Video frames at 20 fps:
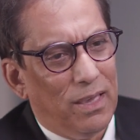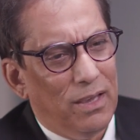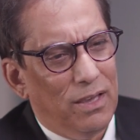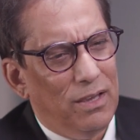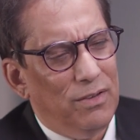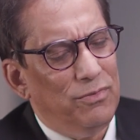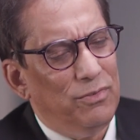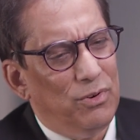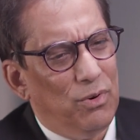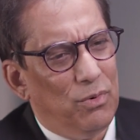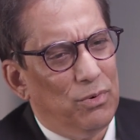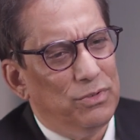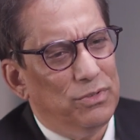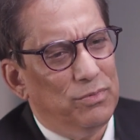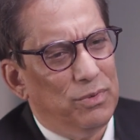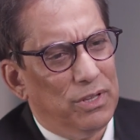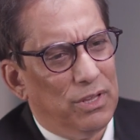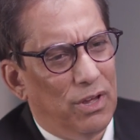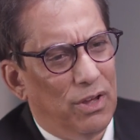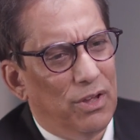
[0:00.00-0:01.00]
Of course,
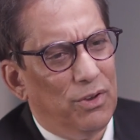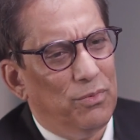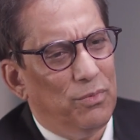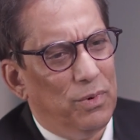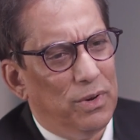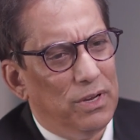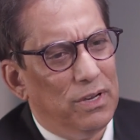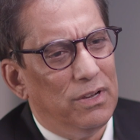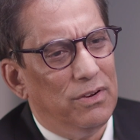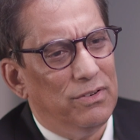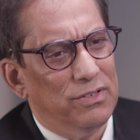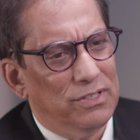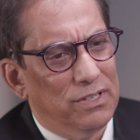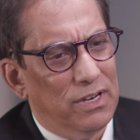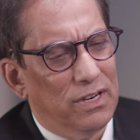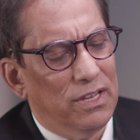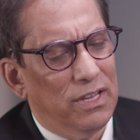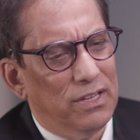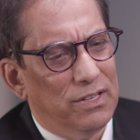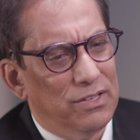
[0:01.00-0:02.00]
with hard work,
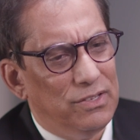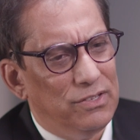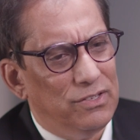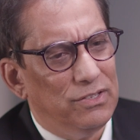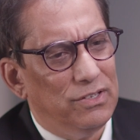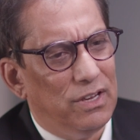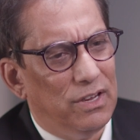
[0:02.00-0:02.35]
resilience.